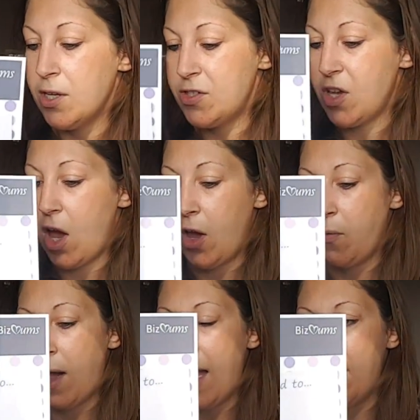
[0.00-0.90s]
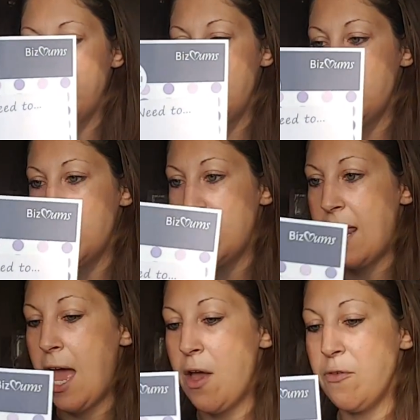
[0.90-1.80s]
So you can
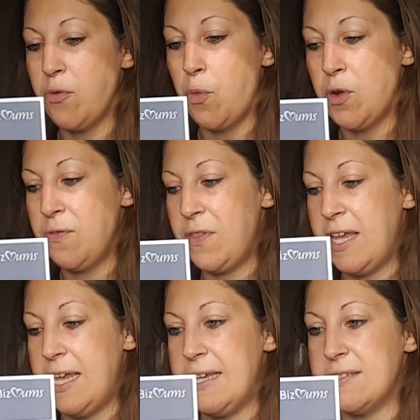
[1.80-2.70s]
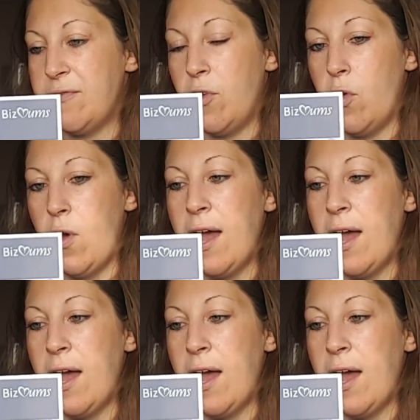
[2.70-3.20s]
have one of these for,